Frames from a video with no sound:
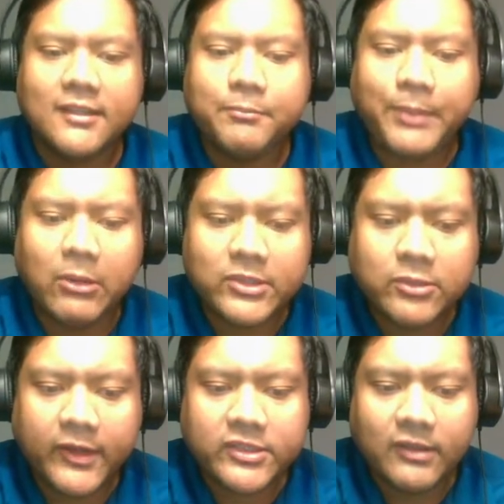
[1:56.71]
Power
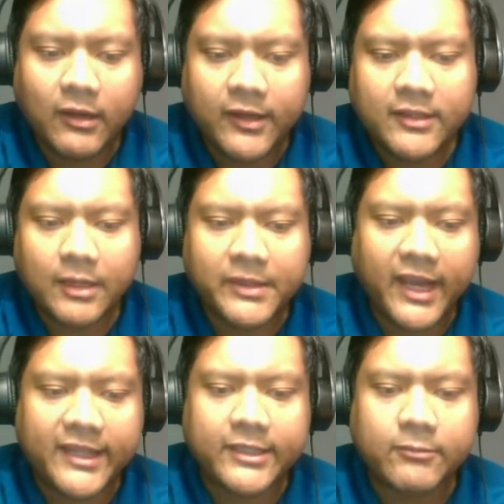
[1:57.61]
squares are, I'm going to
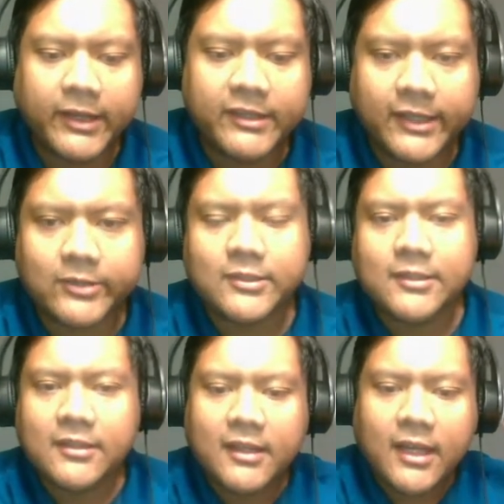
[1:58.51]
highlight right now.
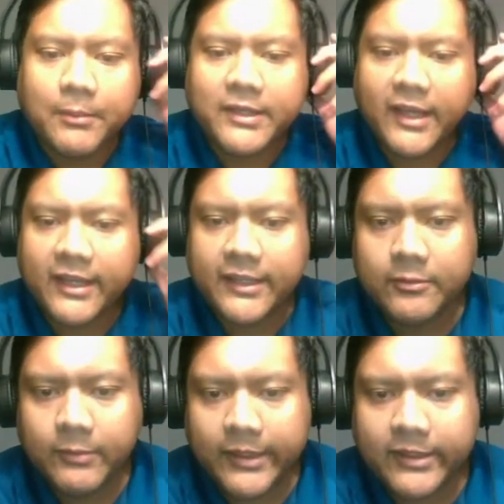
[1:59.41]

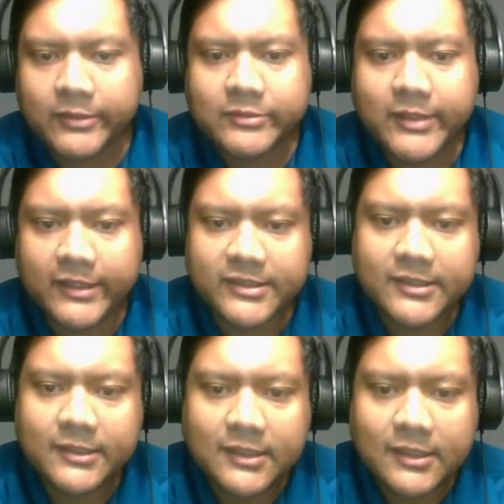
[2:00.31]

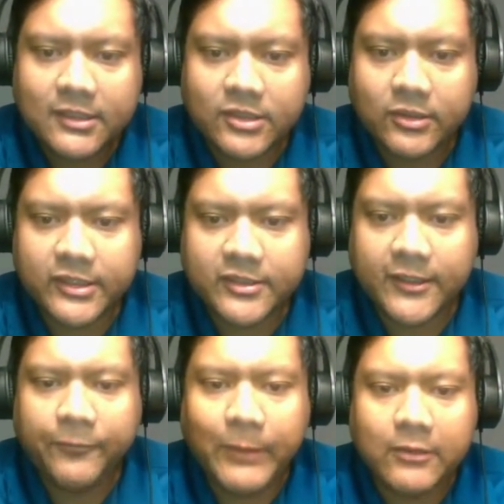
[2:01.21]
Guys. So these are
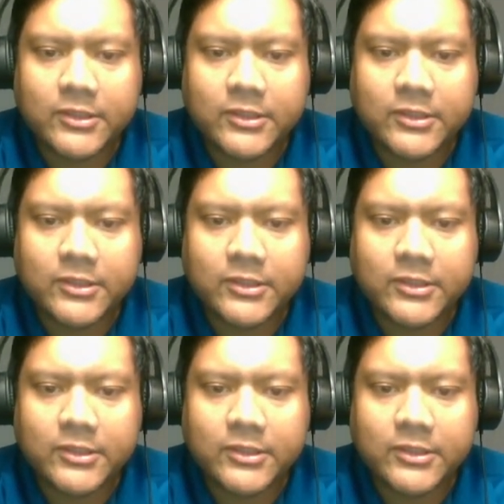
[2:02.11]
the power